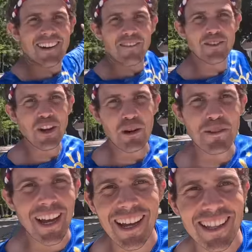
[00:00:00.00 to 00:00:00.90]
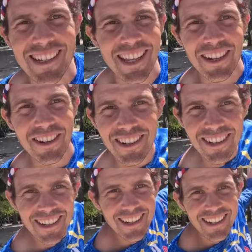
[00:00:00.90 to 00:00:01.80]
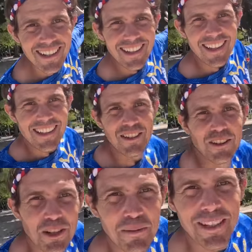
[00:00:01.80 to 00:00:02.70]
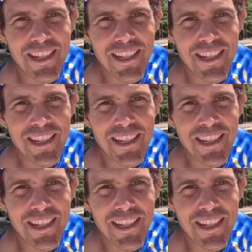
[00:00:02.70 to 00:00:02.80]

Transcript: We'll talk about the islands later. Let's go learn about the